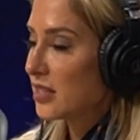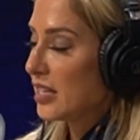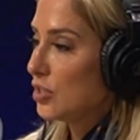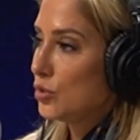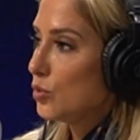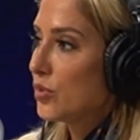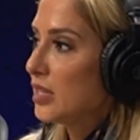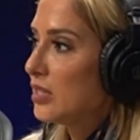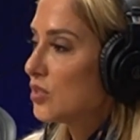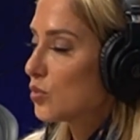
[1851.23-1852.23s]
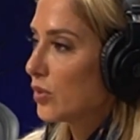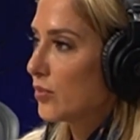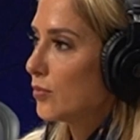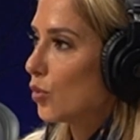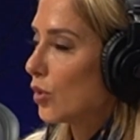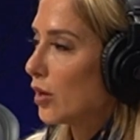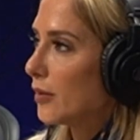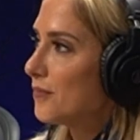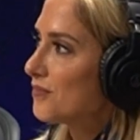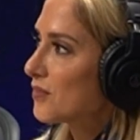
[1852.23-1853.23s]
They do things with
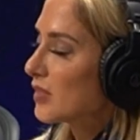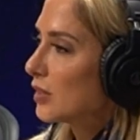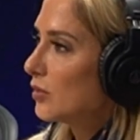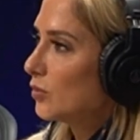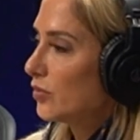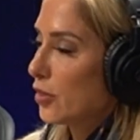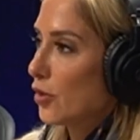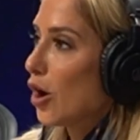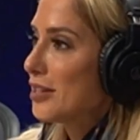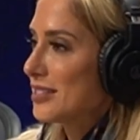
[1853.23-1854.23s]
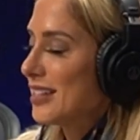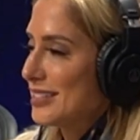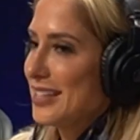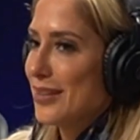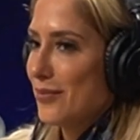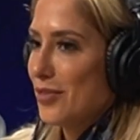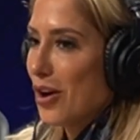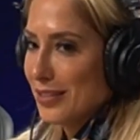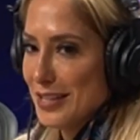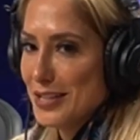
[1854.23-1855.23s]
more thought. Not saying I'm
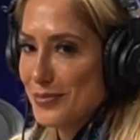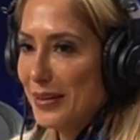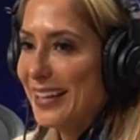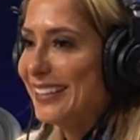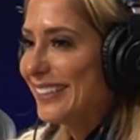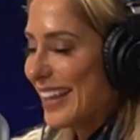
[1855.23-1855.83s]
thoughtless, but